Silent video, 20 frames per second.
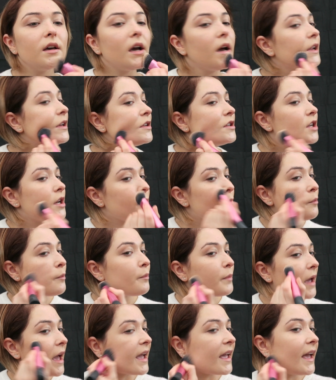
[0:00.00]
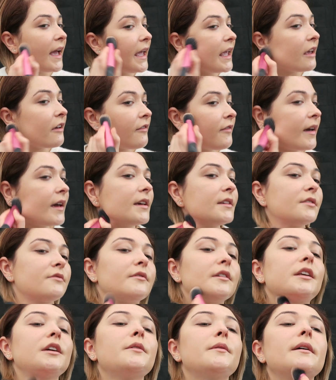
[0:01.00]
and you don't get cake face
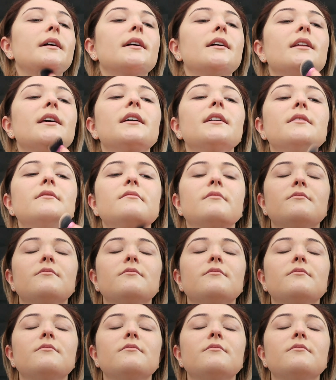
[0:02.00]
really quickly.